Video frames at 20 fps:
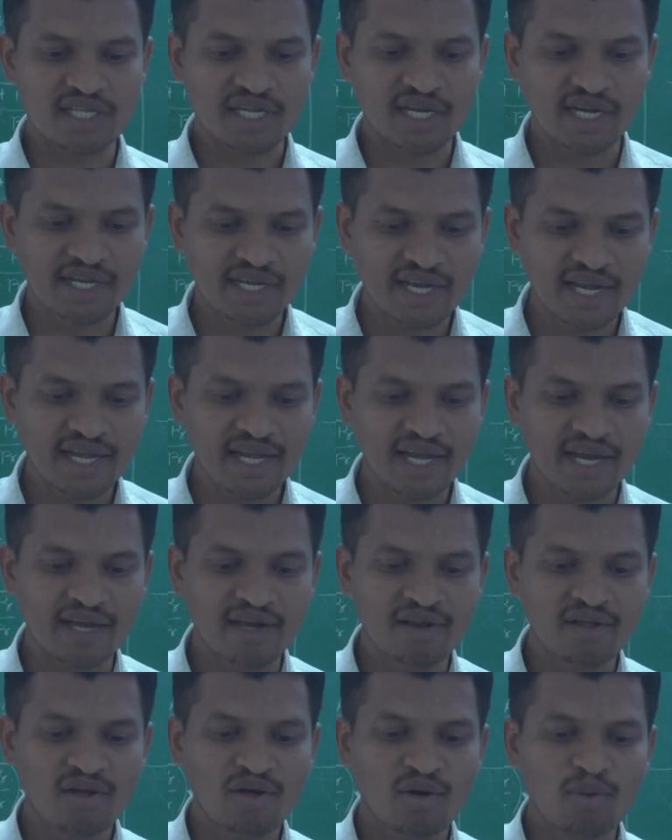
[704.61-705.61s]

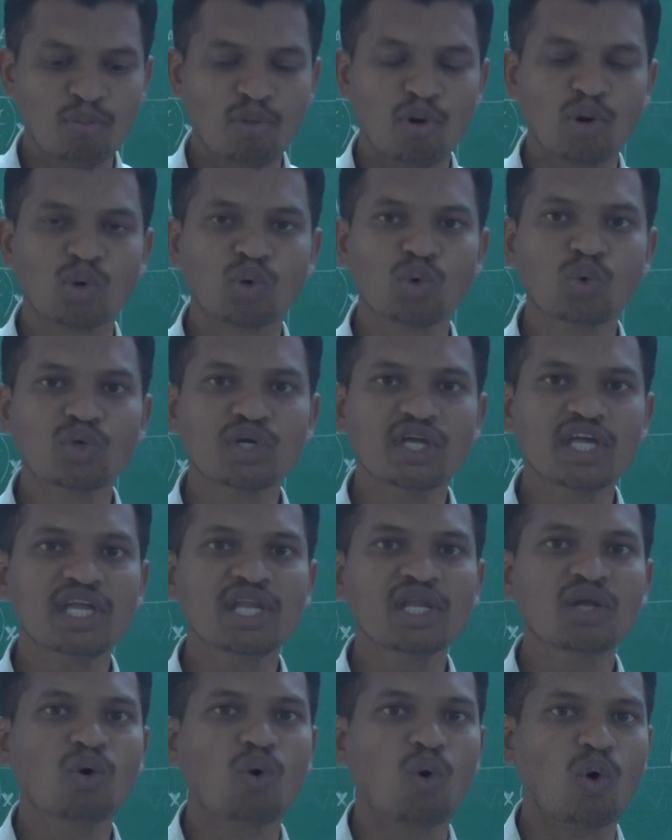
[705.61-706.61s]
intended for
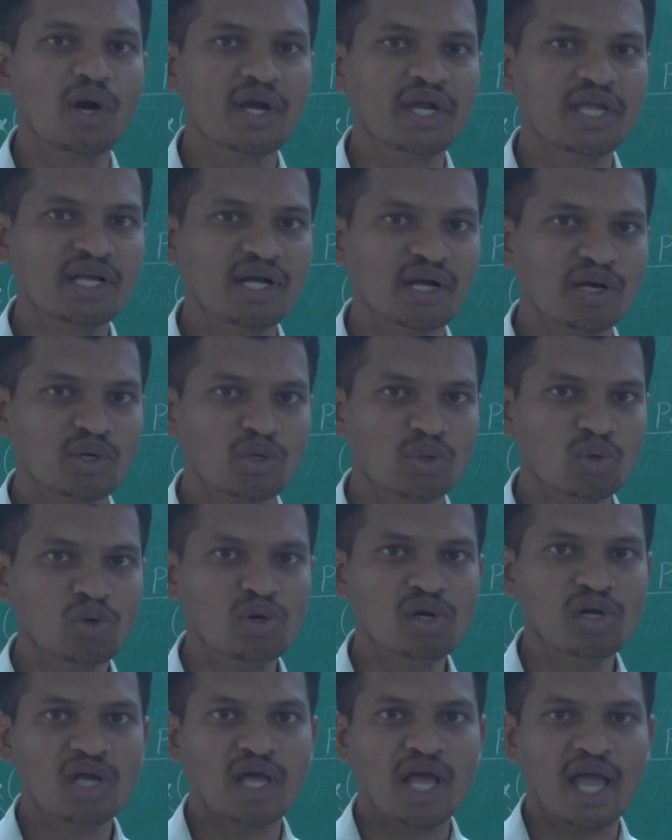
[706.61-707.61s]
routine quality
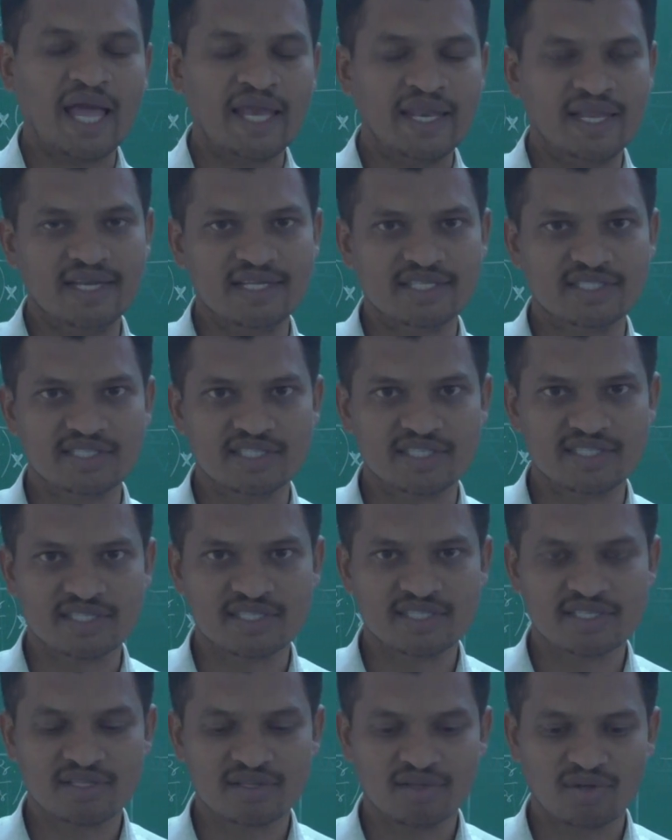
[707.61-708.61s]
control
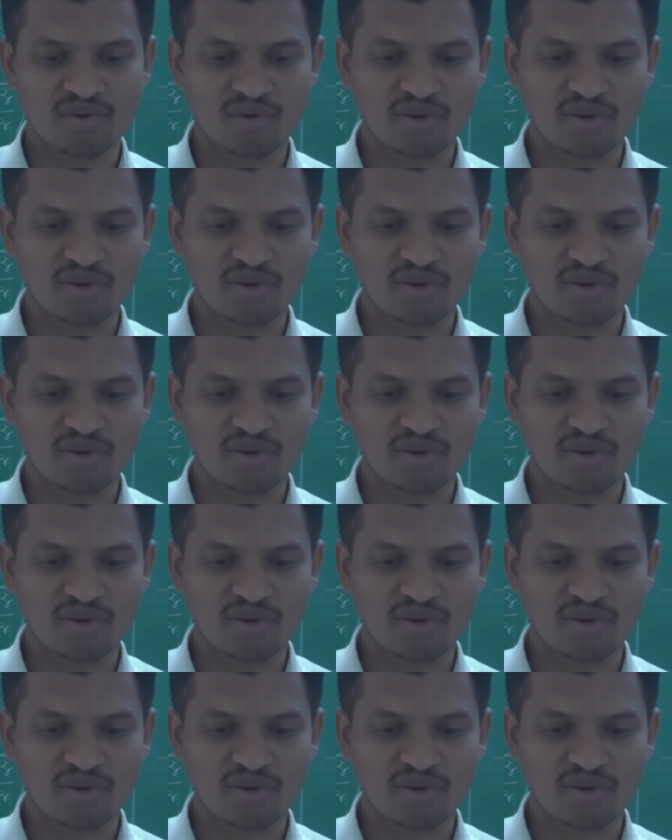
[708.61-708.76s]
analysis,